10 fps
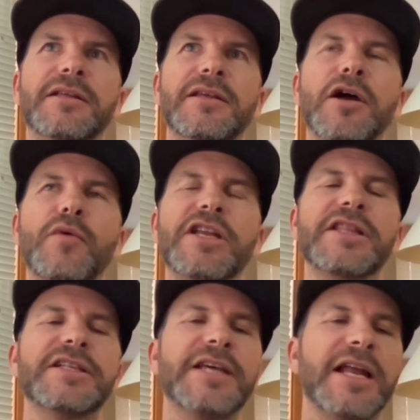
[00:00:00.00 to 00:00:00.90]
we
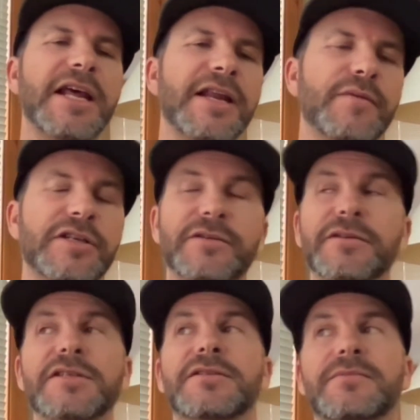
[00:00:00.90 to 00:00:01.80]
did the 1080, which
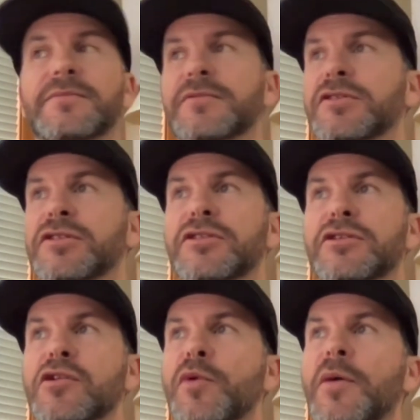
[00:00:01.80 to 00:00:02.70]
was
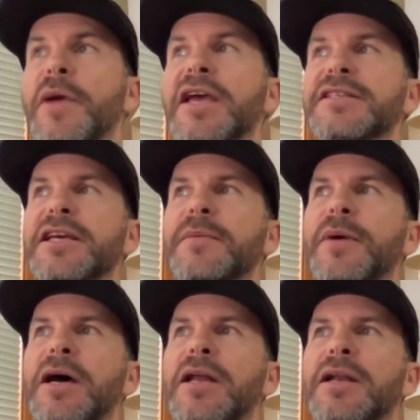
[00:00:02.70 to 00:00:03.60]
super
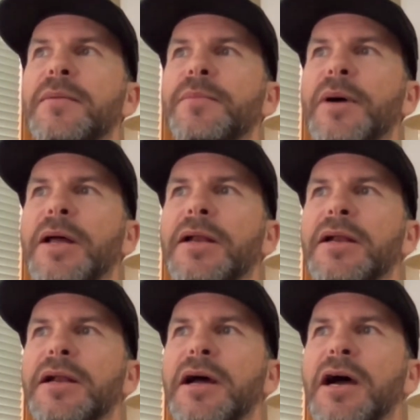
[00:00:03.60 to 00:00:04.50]
amazing, but
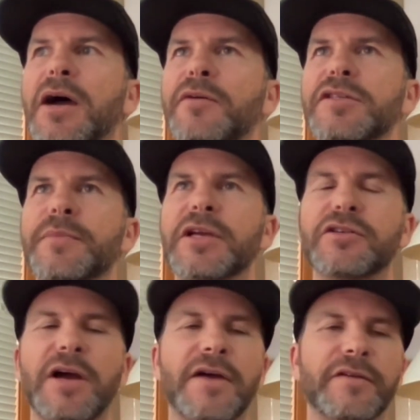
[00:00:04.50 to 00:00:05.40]
I was a
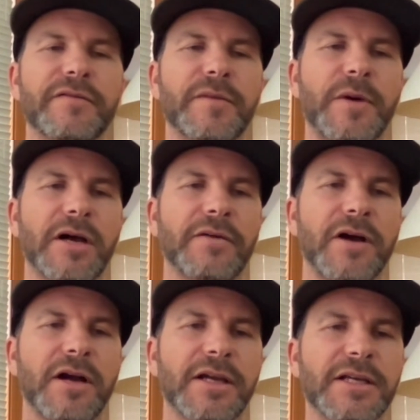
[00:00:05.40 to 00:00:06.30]
big driver of the Pocket
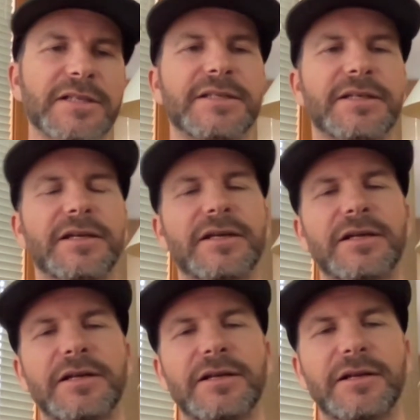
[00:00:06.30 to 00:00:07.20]
Rocket because
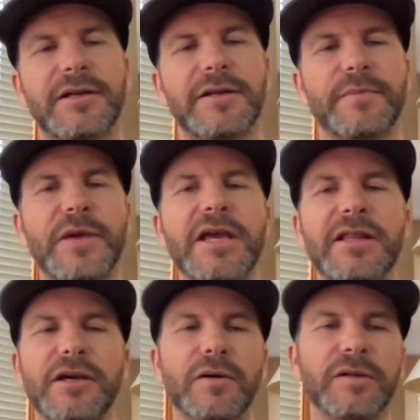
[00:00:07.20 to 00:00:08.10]

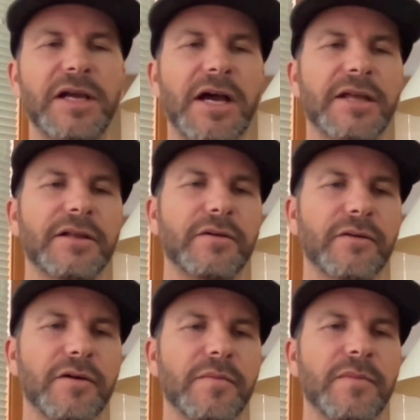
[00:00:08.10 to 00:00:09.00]
being the old guy in the
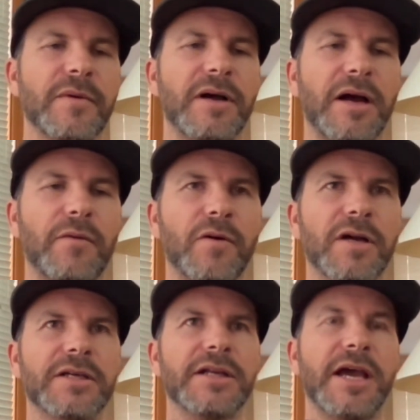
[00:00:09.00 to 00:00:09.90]
group,
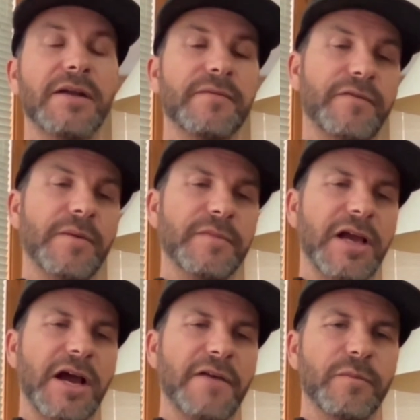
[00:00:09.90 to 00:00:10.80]
and from
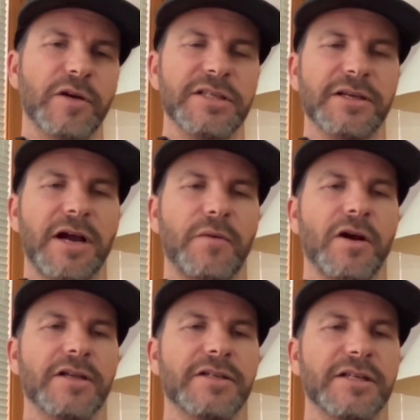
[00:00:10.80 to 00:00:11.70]
the guy from Whistler, I
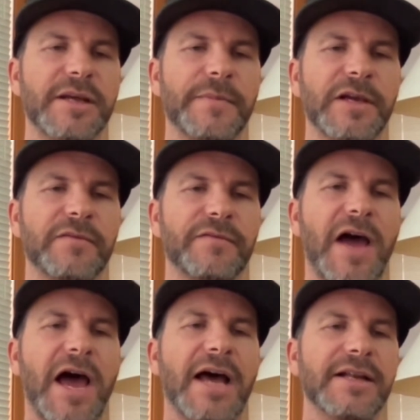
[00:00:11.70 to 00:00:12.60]
wanted something
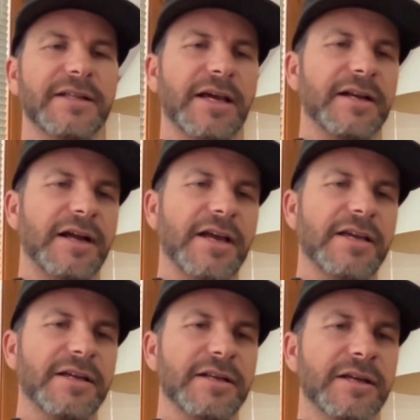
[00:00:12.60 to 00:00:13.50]
fat that I
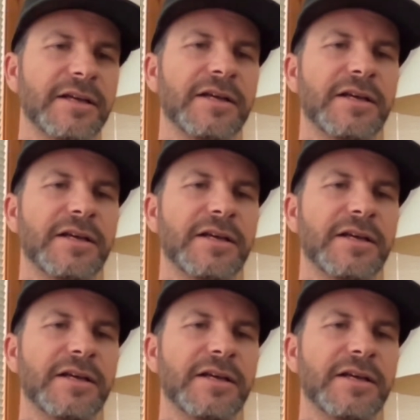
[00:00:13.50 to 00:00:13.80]
could